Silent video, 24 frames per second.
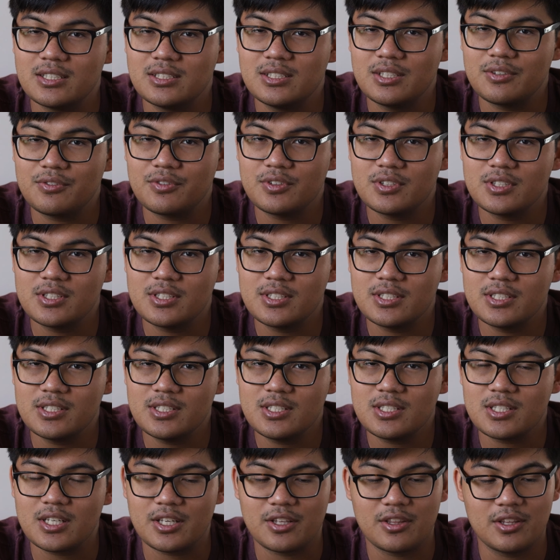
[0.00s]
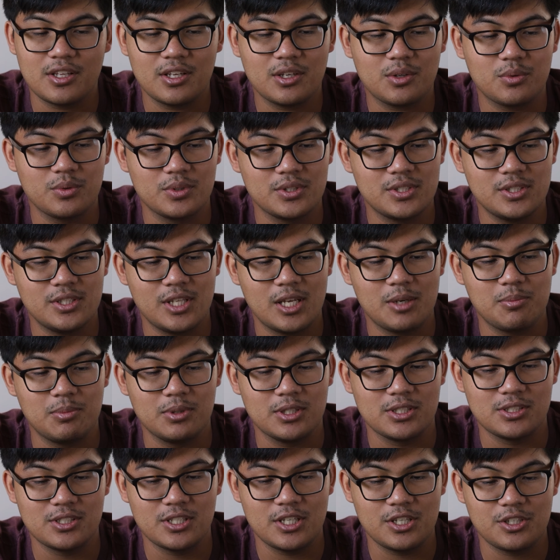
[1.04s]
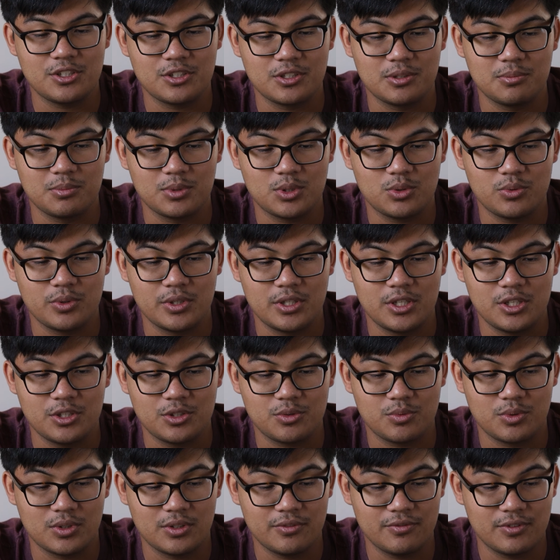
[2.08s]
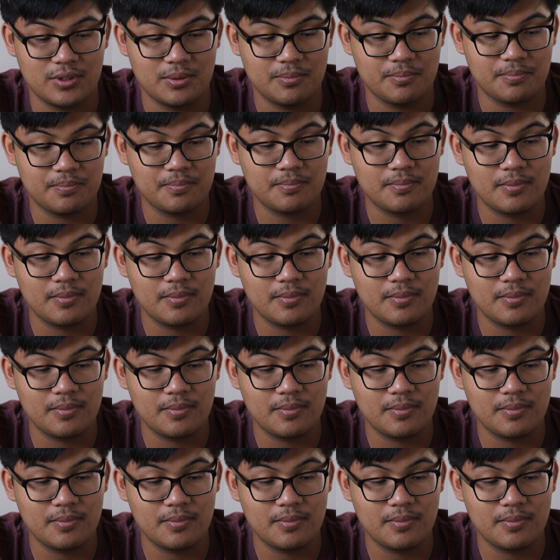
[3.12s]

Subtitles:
differences, I think, with stabilization between each one of them.